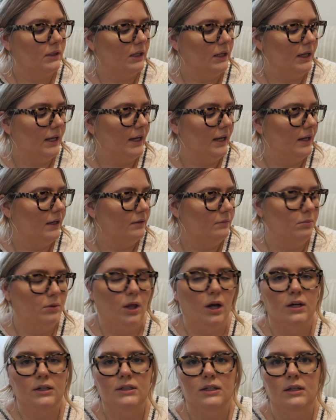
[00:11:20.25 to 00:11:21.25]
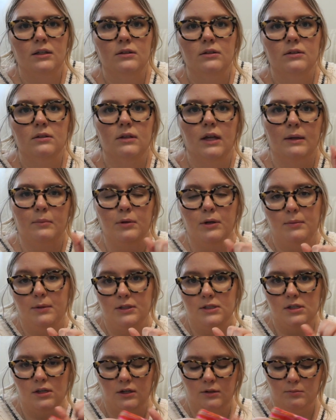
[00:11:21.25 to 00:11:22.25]
and blocked, like put them on
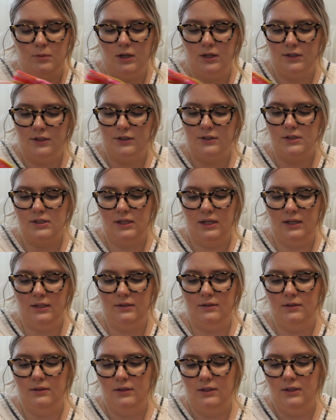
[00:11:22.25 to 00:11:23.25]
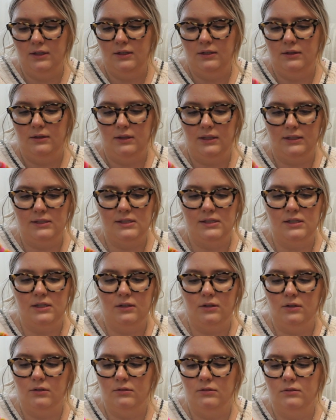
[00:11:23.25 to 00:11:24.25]
sock blockers, and they
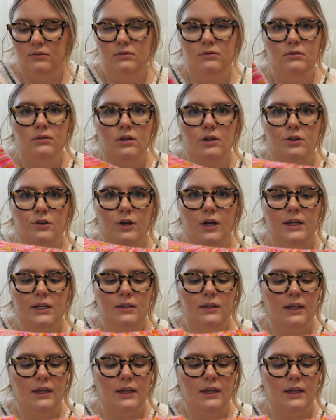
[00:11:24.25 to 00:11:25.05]
still look great.